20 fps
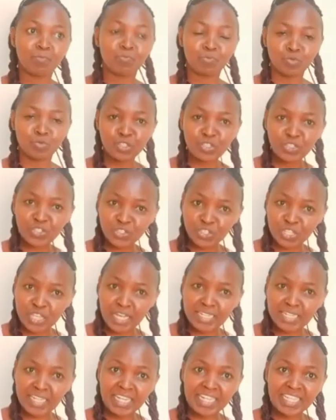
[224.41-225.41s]
this
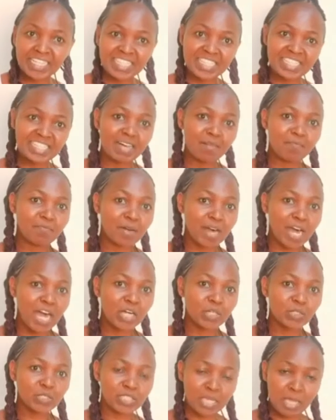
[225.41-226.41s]
channel is
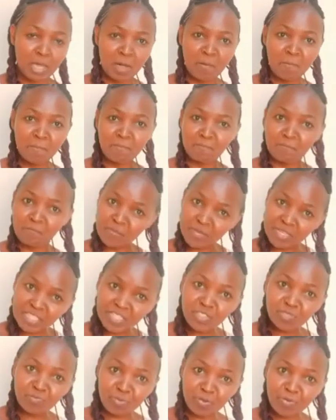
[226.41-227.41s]
about
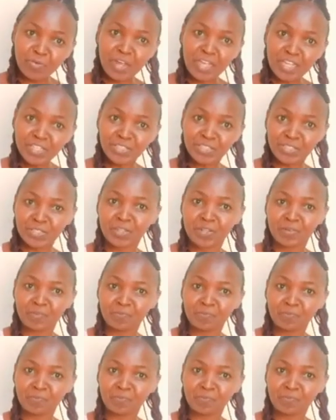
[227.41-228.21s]
inspiration.